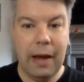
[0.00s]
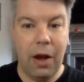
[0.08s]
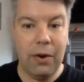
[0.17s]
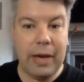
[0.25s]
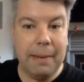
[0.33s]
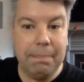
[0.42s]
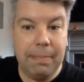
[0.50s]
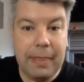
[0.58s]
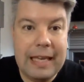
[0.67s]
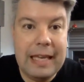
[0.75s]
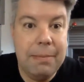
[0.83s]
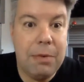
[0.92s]
Okay,
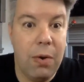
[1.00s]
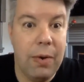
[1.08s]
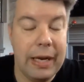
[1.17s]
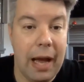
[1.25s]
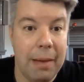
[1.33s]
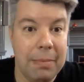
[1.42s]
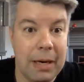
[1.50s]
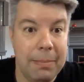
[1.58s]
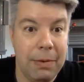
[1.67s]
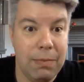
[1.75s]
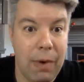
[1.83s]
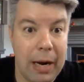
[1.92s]
keep going. I'm going to
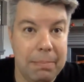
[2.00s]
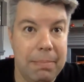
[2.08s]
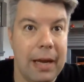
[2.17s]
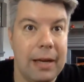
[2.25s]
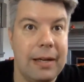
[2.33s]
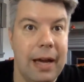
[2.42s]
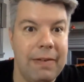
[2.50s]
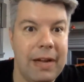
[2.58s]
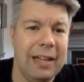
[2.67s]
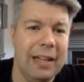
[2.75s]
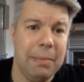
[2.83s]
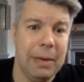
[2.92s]
be right back. I've
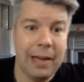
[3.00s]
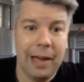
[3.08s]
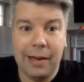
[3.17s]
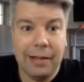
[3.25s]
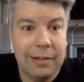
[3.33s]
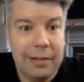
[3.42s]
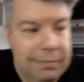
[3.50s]
got to let my cat in.